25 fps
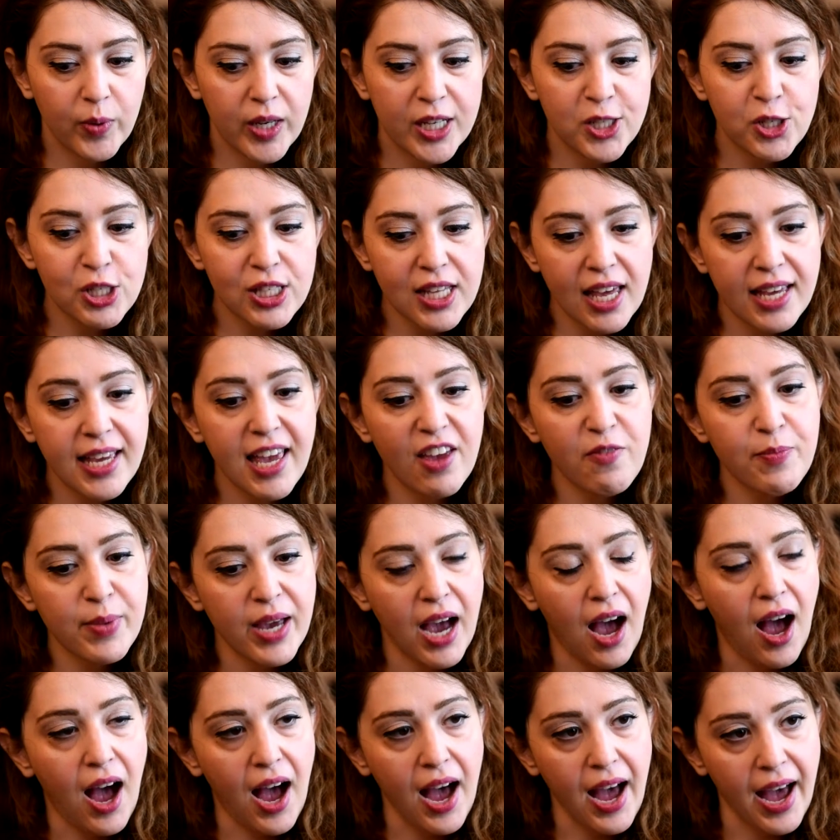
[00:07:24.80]
it gave
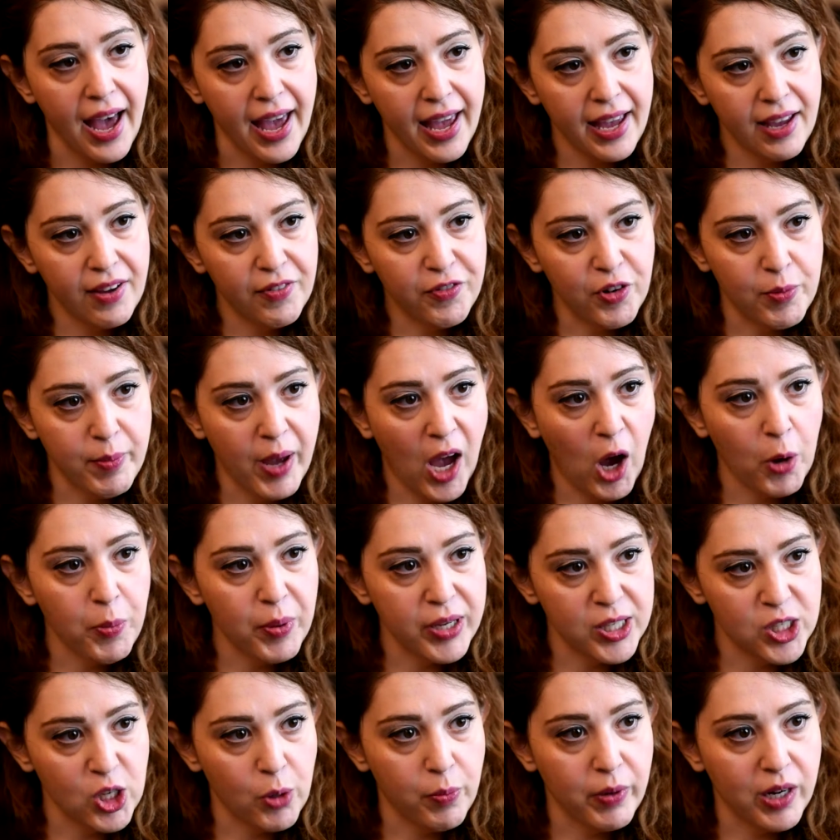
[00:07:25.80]
me a high from
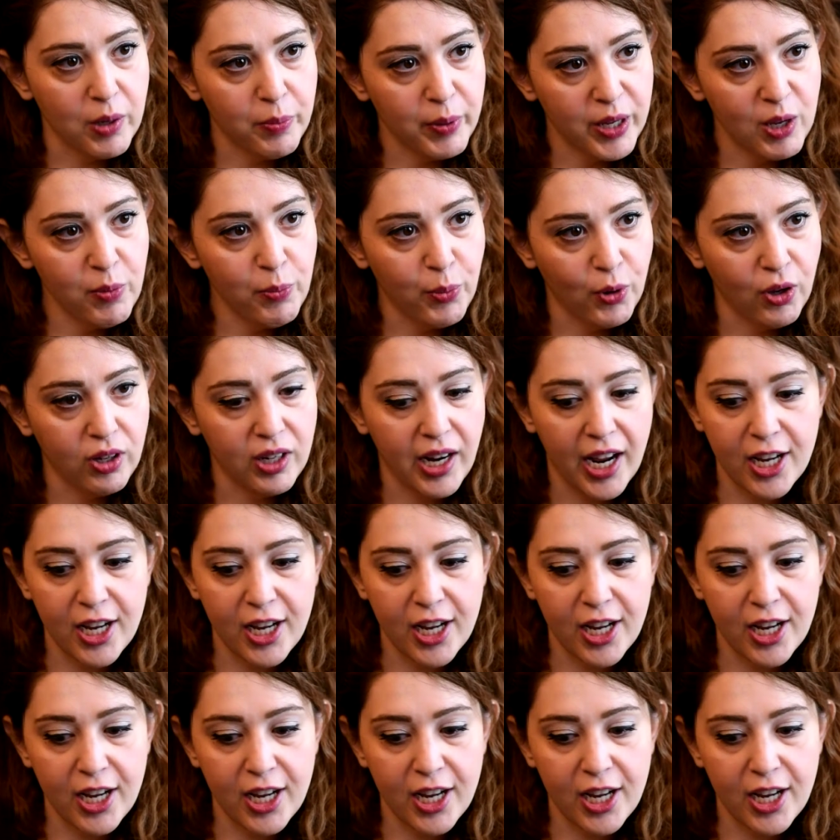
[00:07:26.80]
helping so many people.